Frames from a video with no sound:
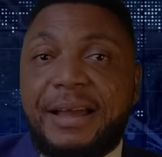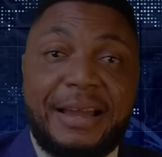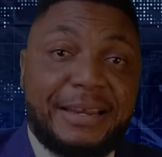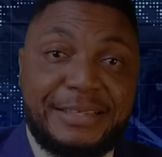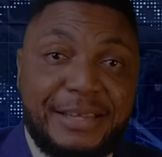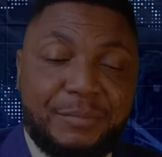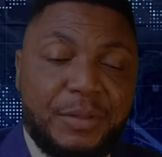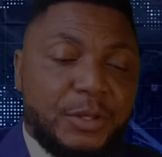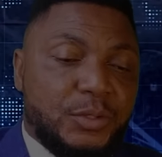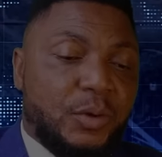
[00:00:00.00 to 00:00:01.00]
are the same.
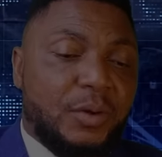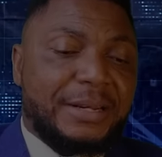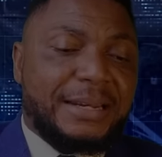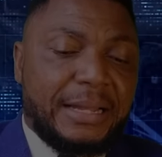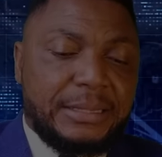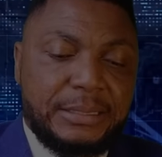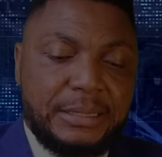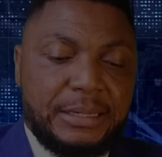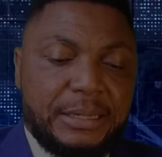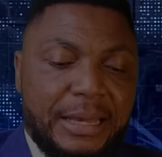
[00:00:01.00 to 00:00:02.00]
So that's
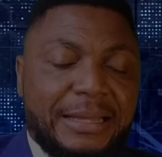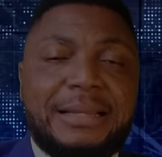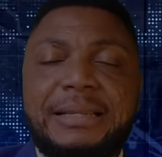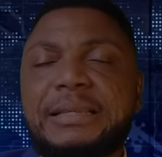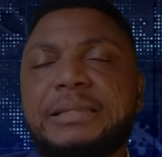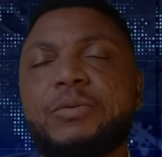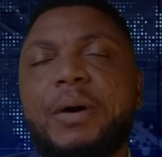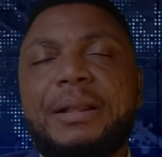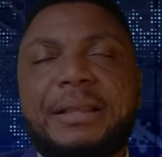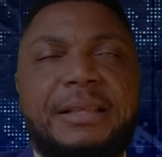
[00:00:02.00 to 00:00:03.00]
at least is
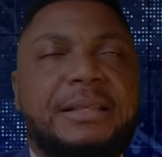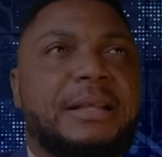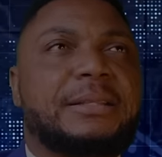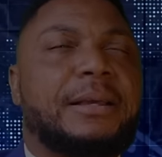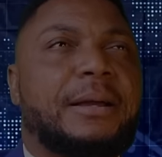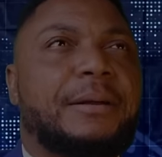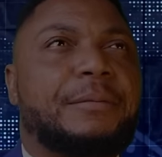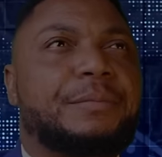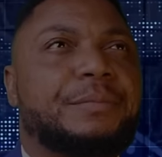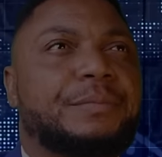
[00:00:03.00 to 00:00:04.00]
one thing that
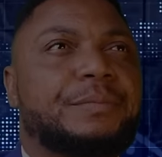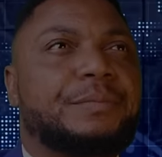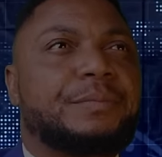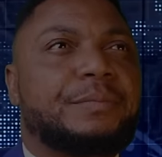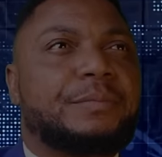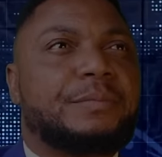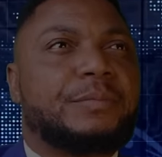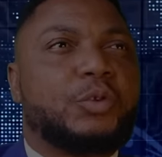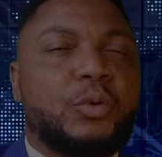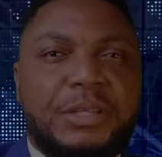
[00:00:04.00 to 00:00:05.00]

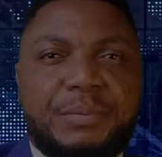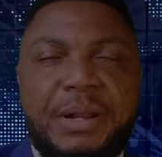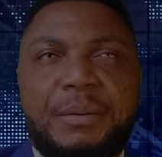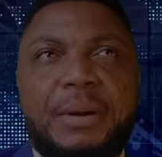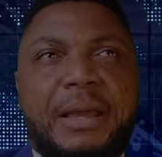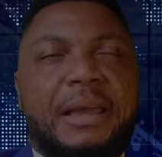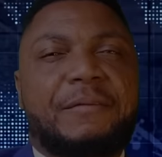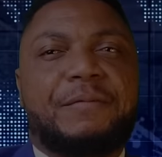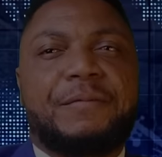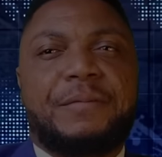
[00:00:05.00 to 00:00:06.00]
Julius Malema
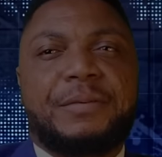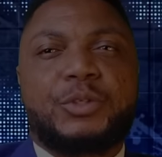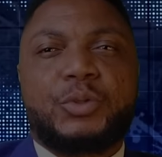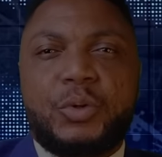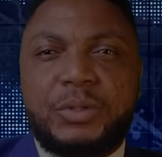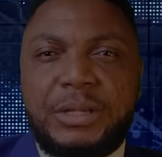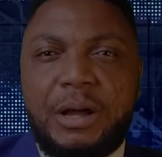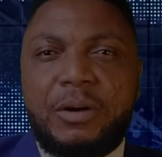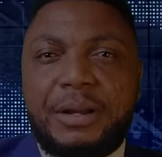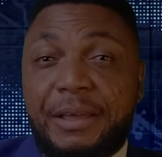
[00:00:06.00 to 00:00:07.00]
have shows
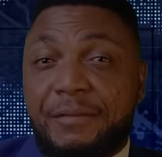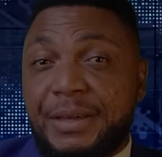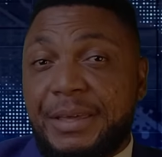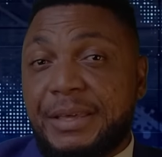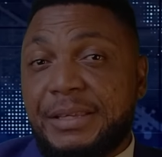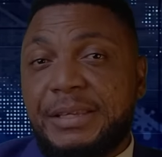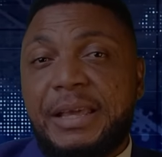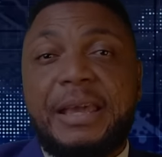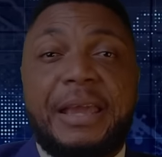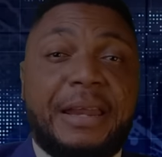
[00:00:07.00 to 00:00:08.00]
how clever he is,
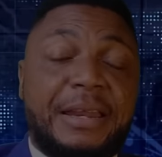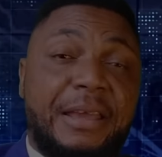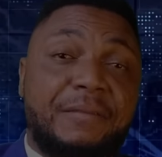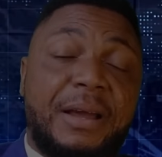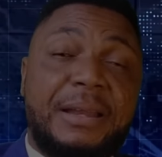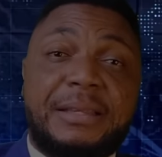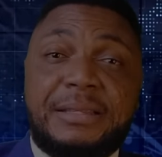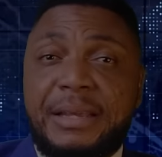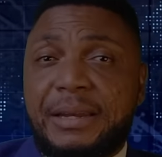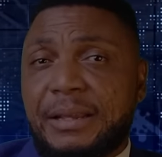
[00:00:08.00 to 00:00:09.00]
and they have
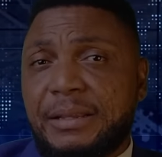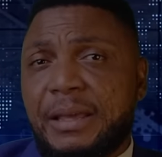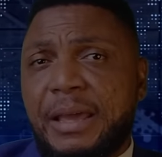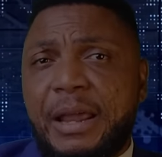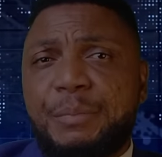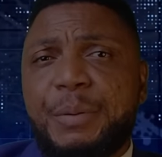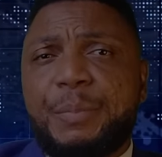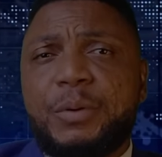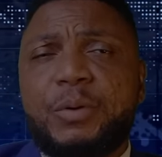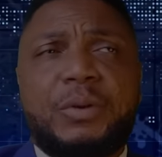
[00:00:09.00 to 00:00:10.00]
understand that. And
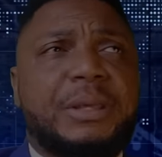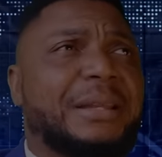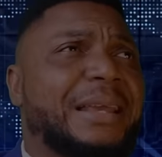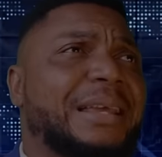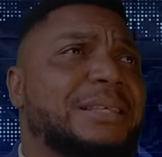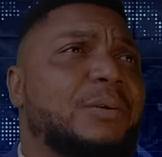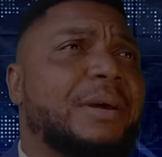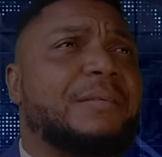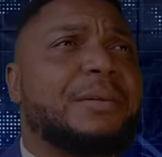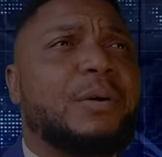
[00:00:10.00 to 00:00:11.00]
people, they can say
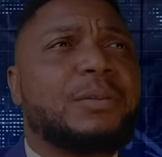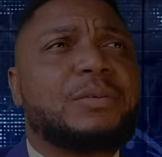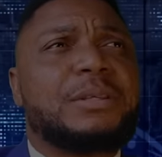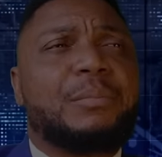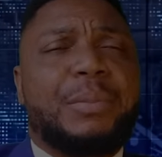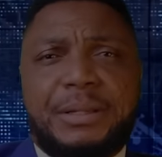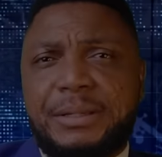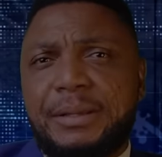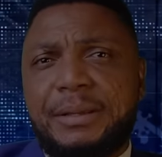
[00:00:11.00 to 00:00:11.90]
whatever they want to say, but